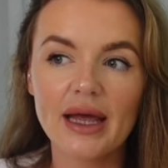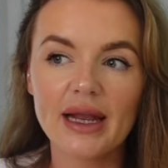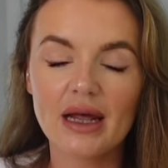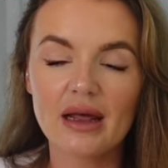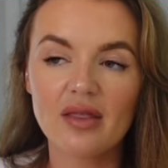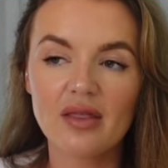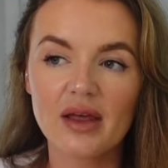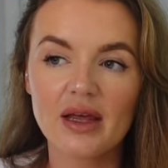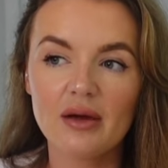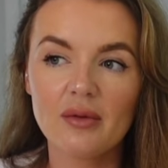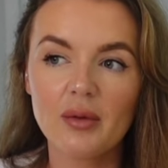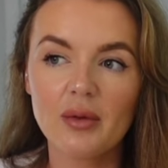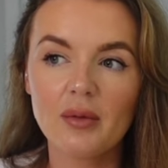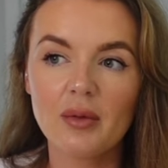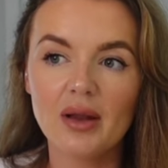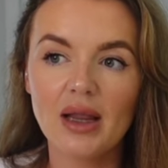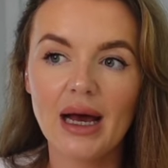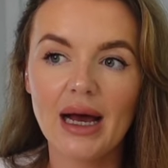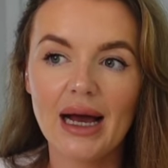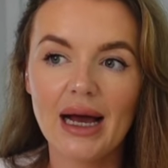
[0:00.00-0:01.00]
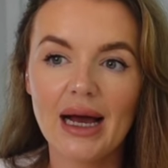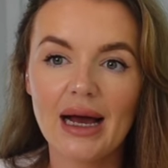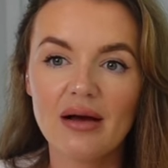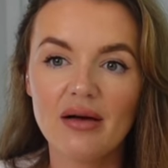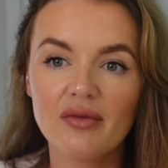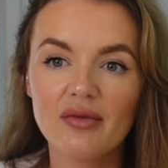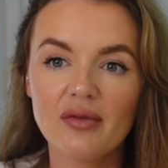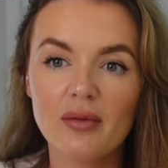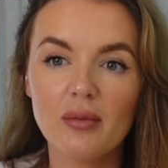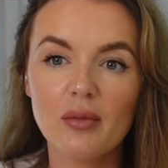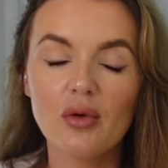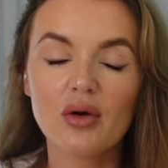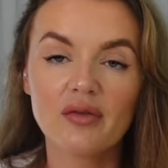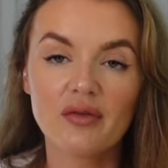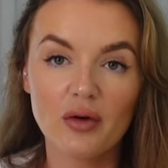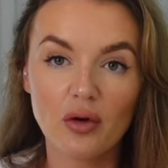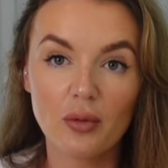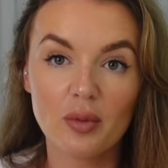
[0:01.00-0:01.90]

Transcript: and I think we will have more of an